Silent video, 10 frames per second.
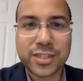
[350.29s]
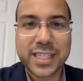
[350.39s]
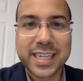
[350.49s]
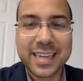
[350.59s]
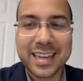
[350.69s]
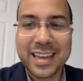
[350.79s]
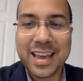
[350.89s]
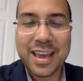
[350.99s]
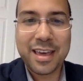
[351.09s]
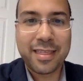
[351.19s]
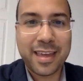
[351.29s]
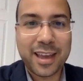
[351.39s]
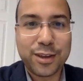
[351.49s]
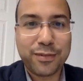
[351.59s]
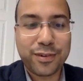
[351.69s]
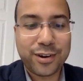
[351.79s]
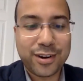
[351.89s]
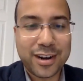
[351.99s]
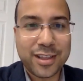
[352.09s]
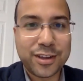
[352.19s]
C. Thank you
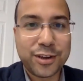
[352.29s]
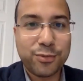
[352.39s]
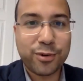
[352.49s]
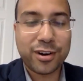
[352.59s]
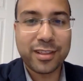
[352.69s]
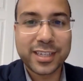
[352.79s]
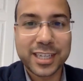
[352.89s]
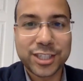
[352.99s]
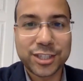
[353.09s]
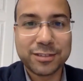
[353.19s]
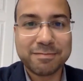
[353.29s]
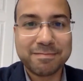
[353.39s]
for uh, the good work on this issue.